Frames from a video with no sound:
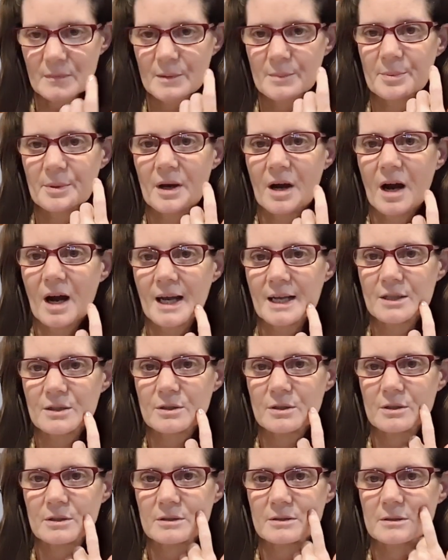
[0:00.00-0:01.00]
But I
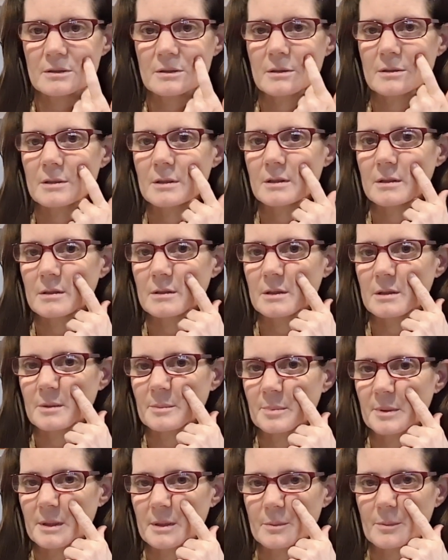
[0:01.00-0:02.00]
got the
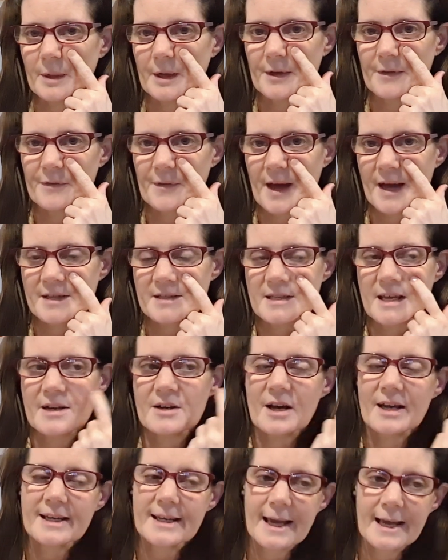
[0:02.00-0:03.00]
bit where and
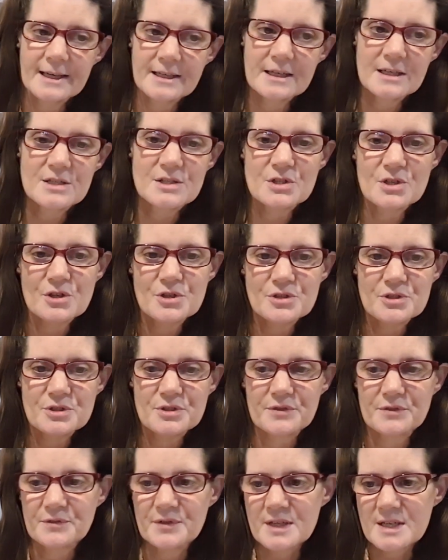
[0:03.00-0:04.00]
I can get surgery to
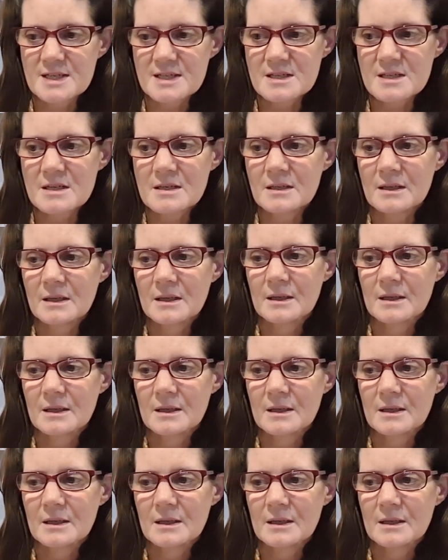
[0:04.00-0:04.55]
fix it,